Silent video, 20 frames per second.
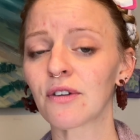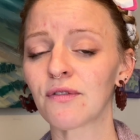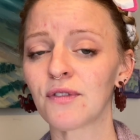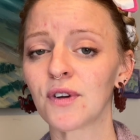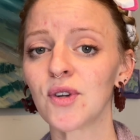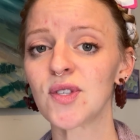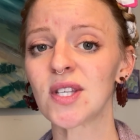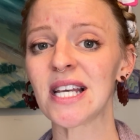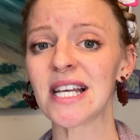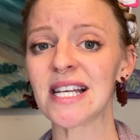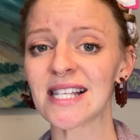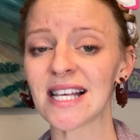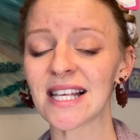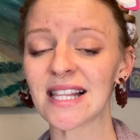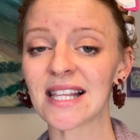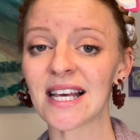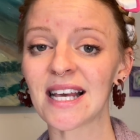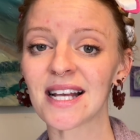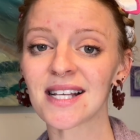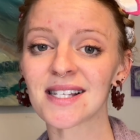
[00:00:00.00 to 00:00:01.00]
foods, easy
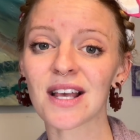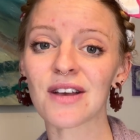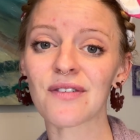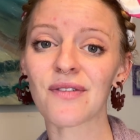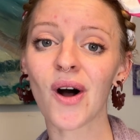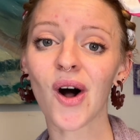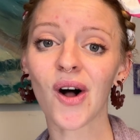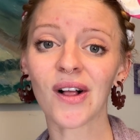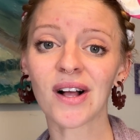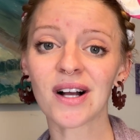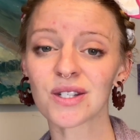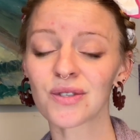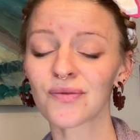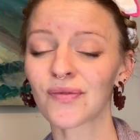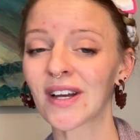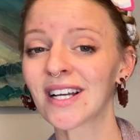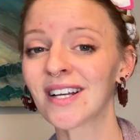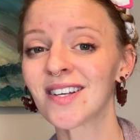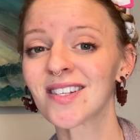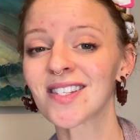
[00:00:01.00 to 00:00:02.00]
things. If all else
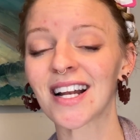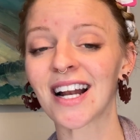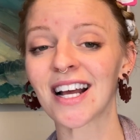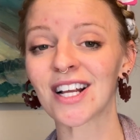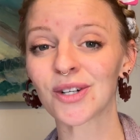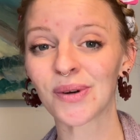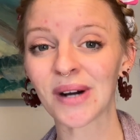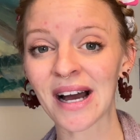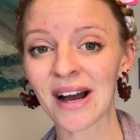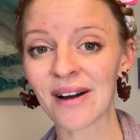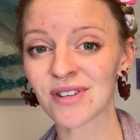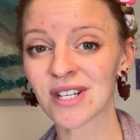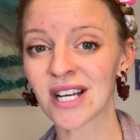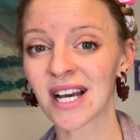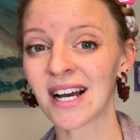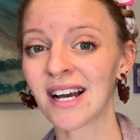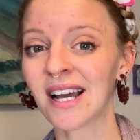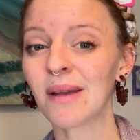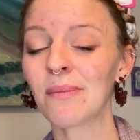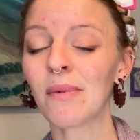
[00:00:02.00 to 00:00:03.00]
fails and I don't have
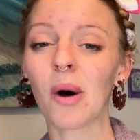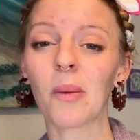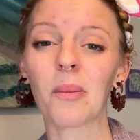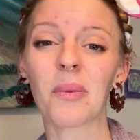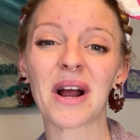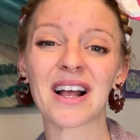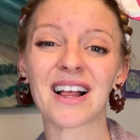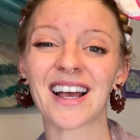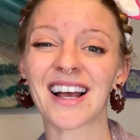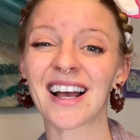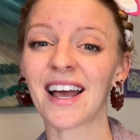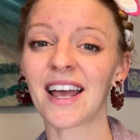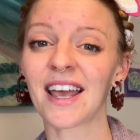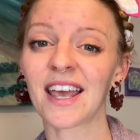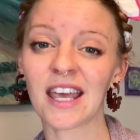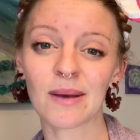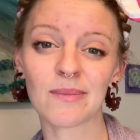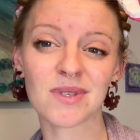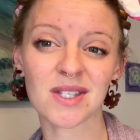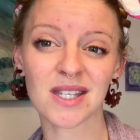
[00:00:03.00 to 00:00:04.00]
time, I'll bring like a
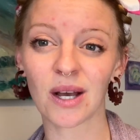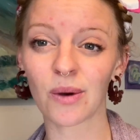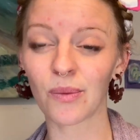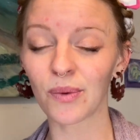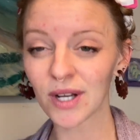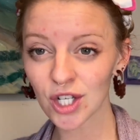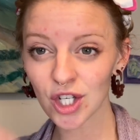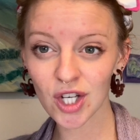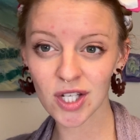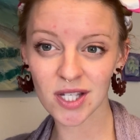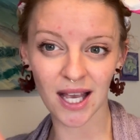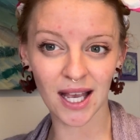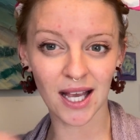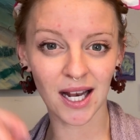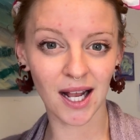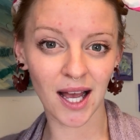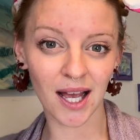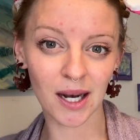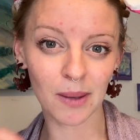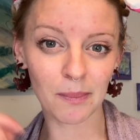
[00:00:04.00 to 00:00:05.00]
ham sandwich because I can
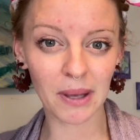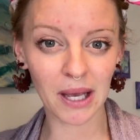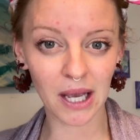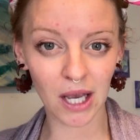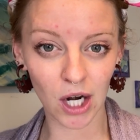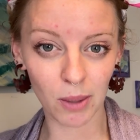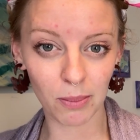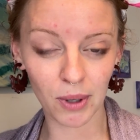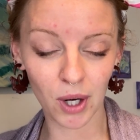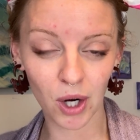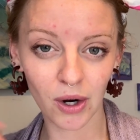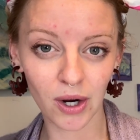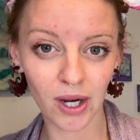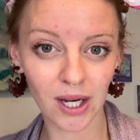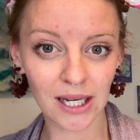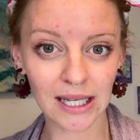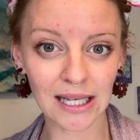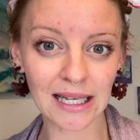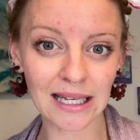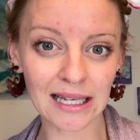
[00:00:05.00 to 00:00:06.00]
kind of pick it apart and
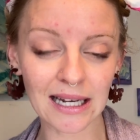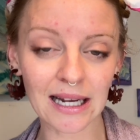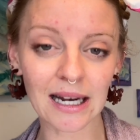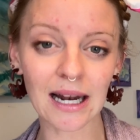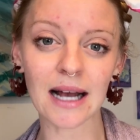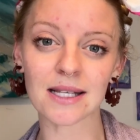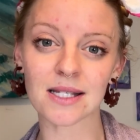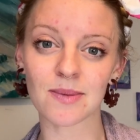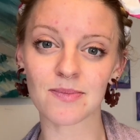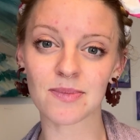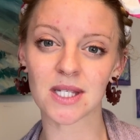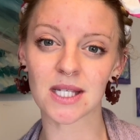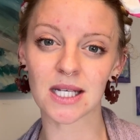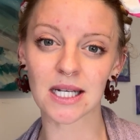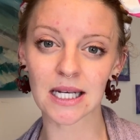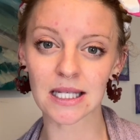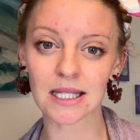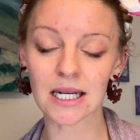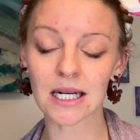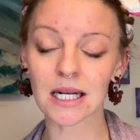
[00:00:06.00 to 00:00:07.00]
eat it as I'm
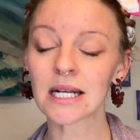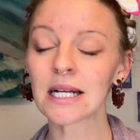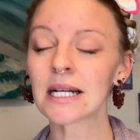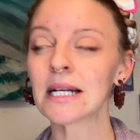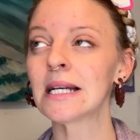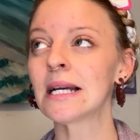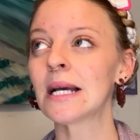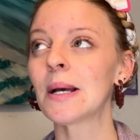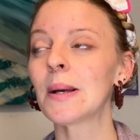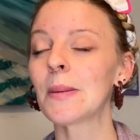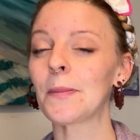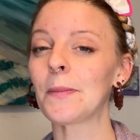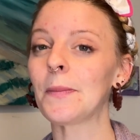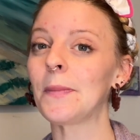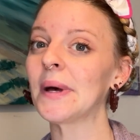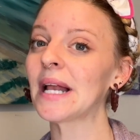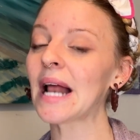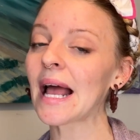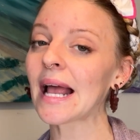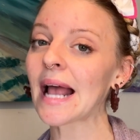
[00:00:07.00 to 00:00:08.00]
sitting there.
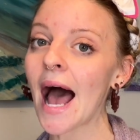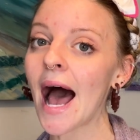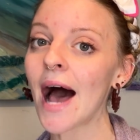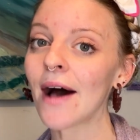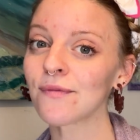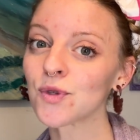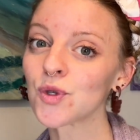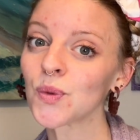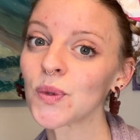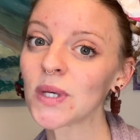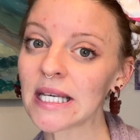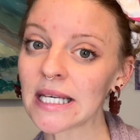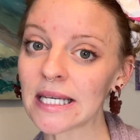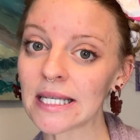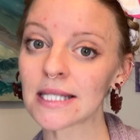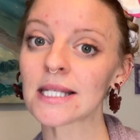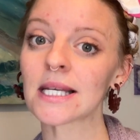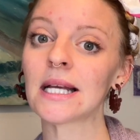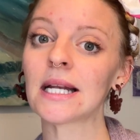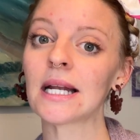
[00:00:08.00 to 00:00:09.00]
But I have to
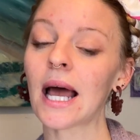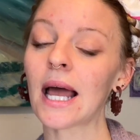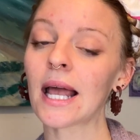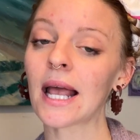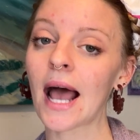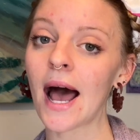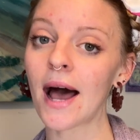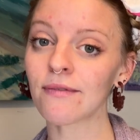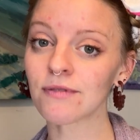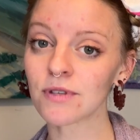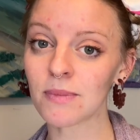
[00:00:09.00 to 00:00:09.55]
eat and I have to